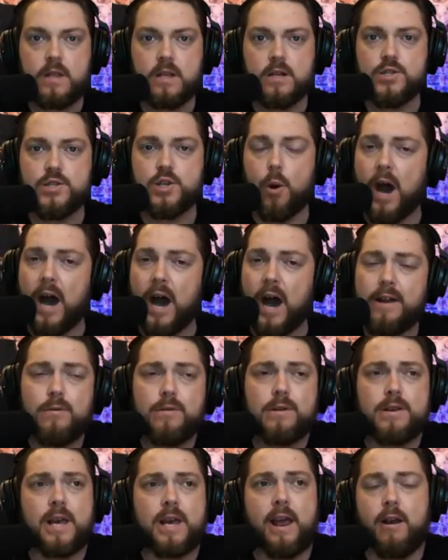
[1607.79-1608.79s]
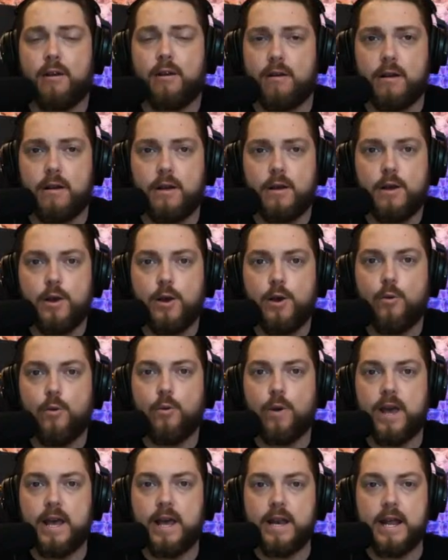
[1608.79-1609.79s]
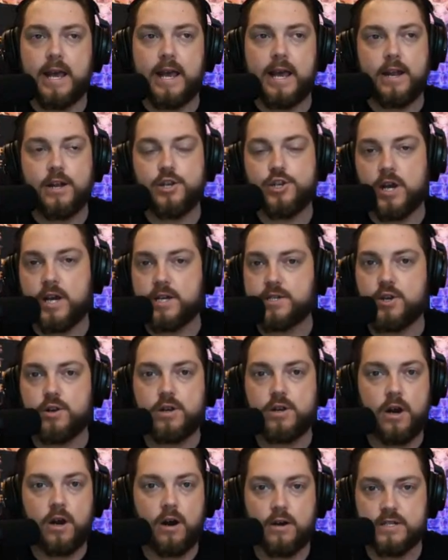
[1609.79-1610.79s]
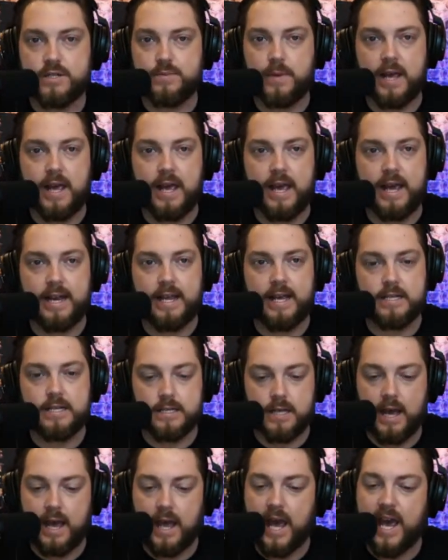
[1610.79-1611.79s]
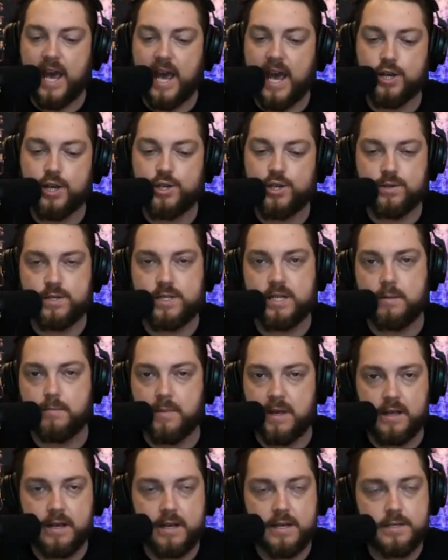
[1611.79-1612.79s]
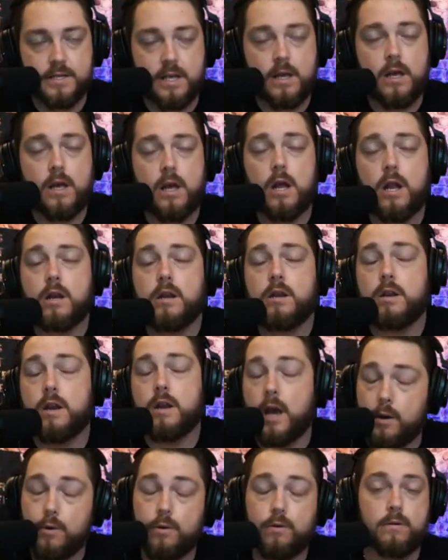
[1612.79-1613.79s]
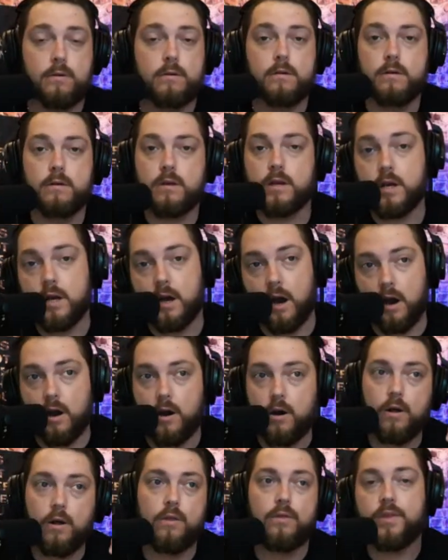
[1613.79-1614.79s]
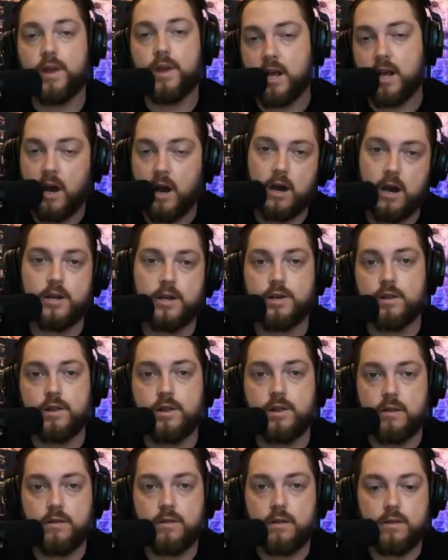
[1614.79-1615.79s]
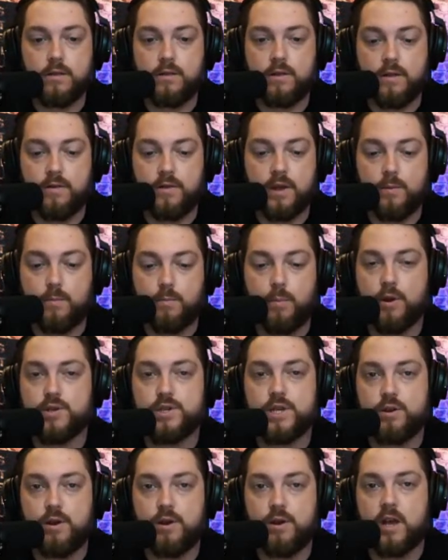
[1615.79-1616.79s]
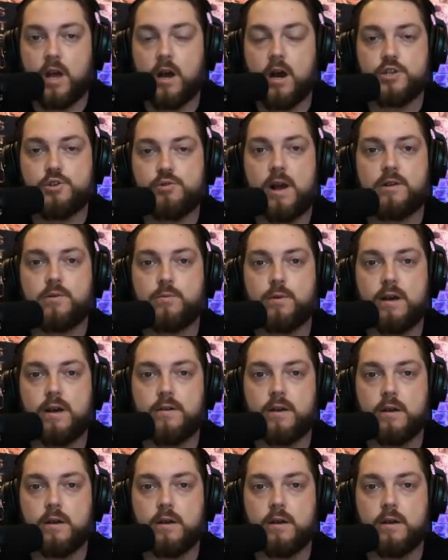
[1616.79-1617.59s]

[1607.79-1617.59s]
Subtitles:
So I don't care when an adjuster calls me and he's like, "Hey, could you send me this?" No. Call the person you have a contract with.